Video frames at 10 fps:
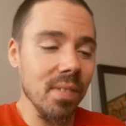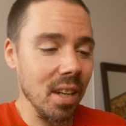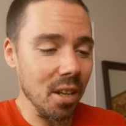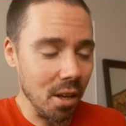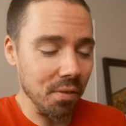
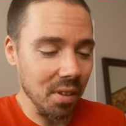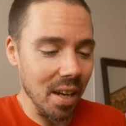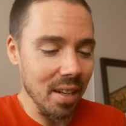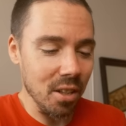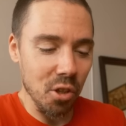enough
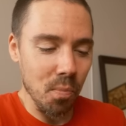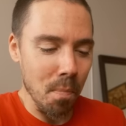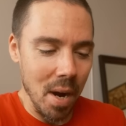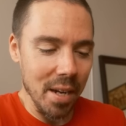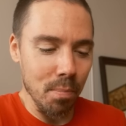light, you
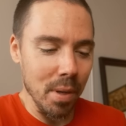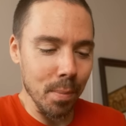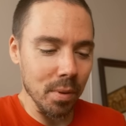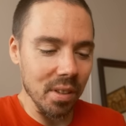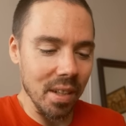might be
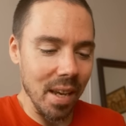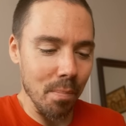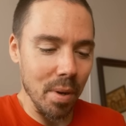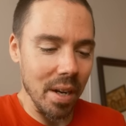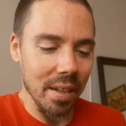able to
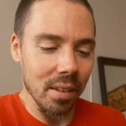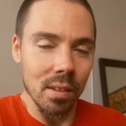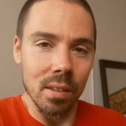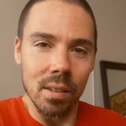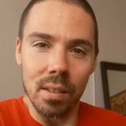get by.
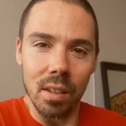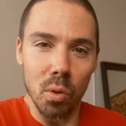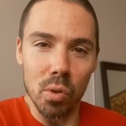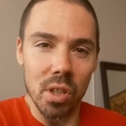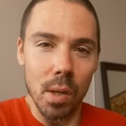
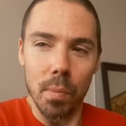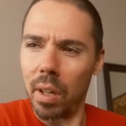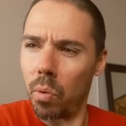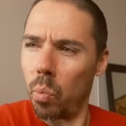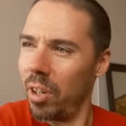No one's gonna be
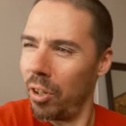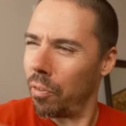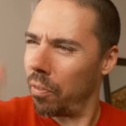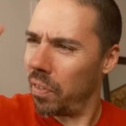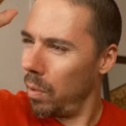like, what are you
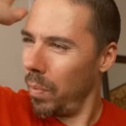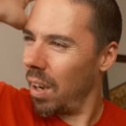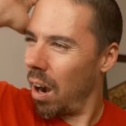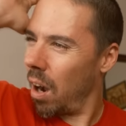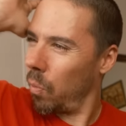
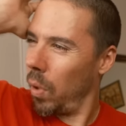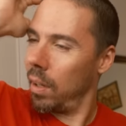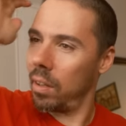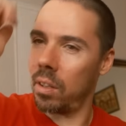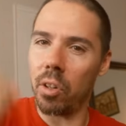filming on?
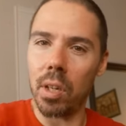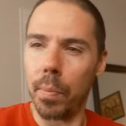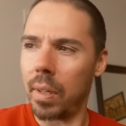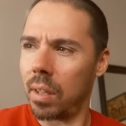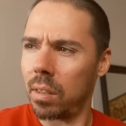They're gonna
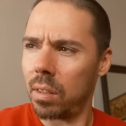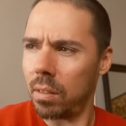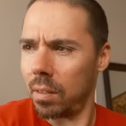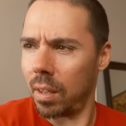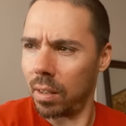be like,
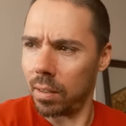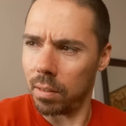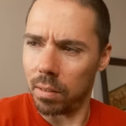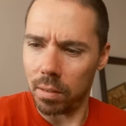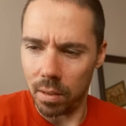oh, okay.
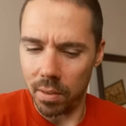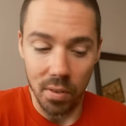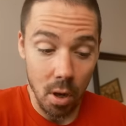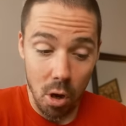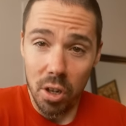If
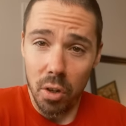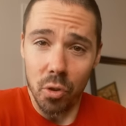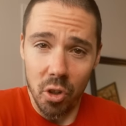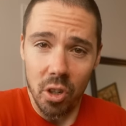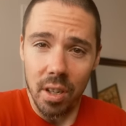the audio
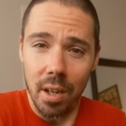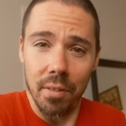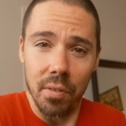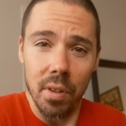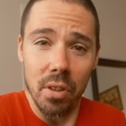is good
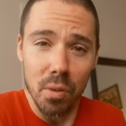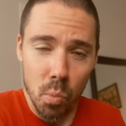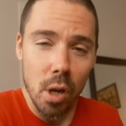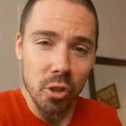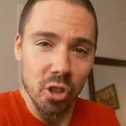enough, they'll
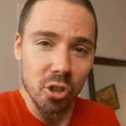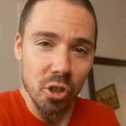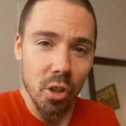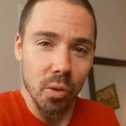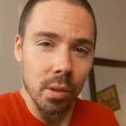watch your
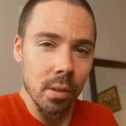show.